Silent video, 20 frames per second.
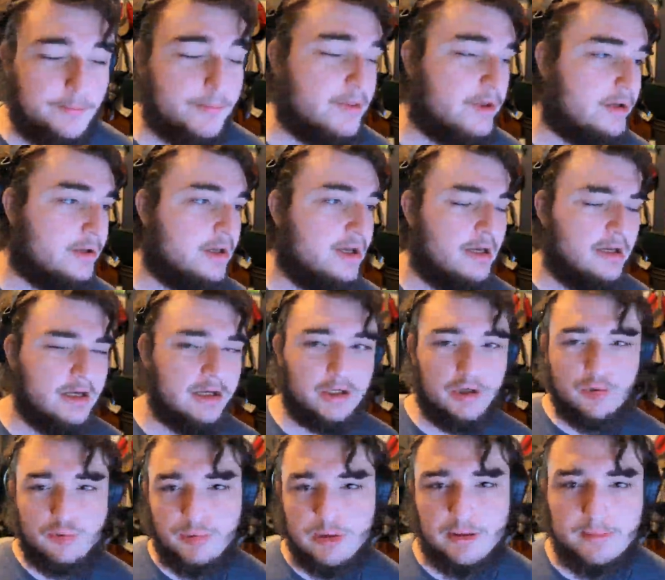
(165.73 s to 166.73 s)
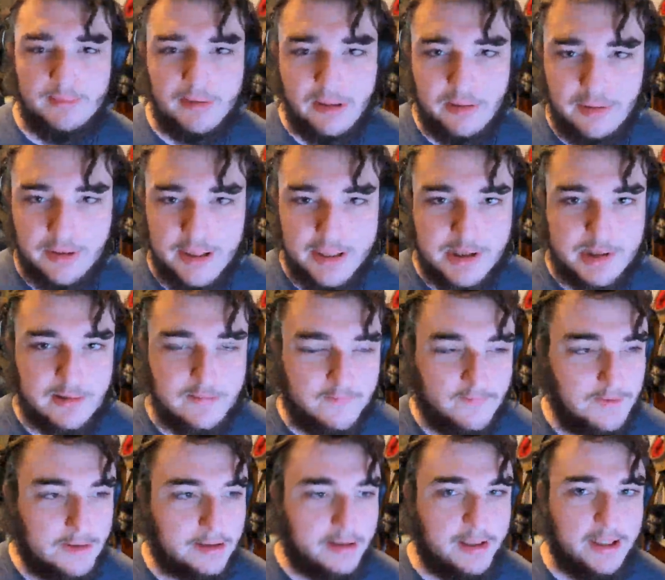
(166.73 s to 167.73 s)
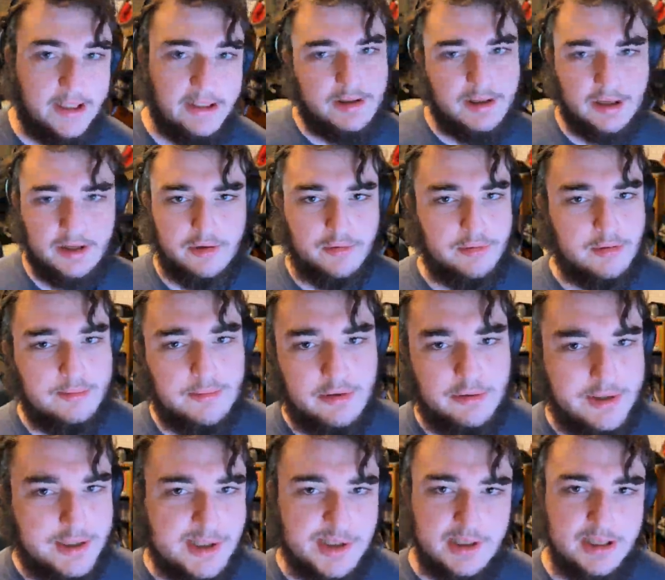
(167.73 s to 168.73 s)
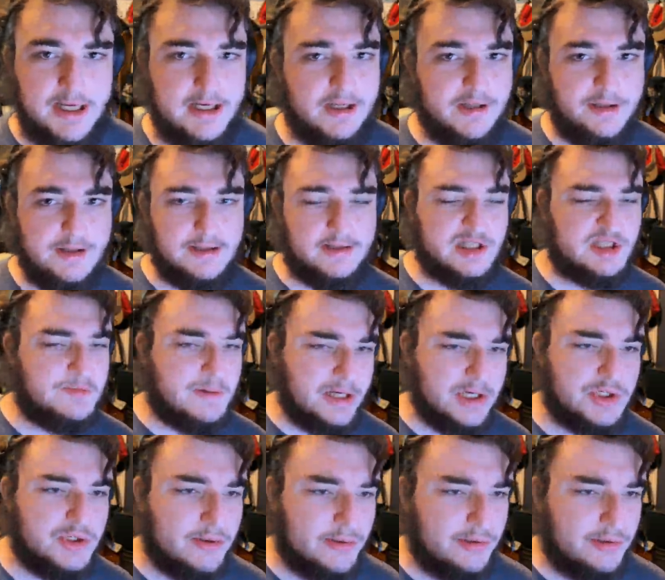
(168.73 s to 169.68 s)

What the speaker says: The career mode isn't anything special.